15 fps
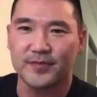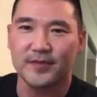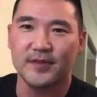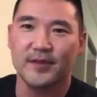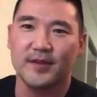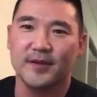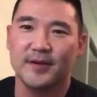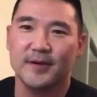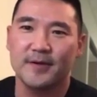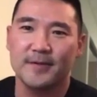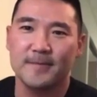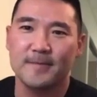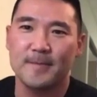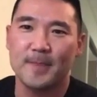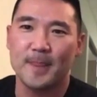
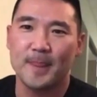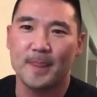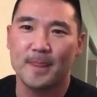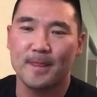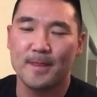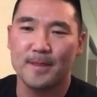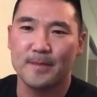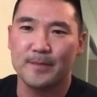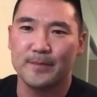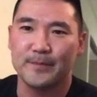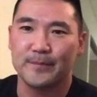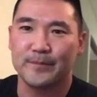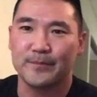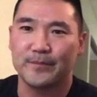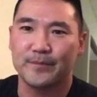
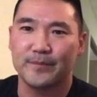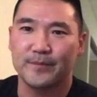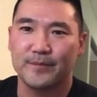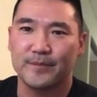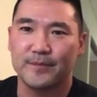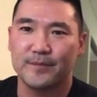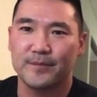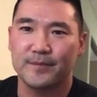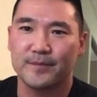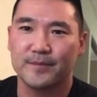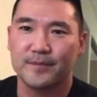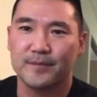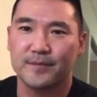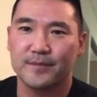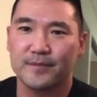
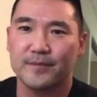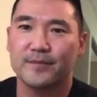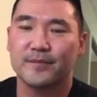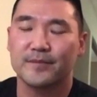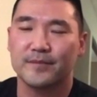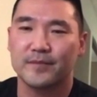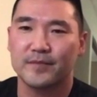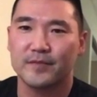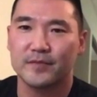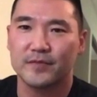No words are spoken by the person on screen.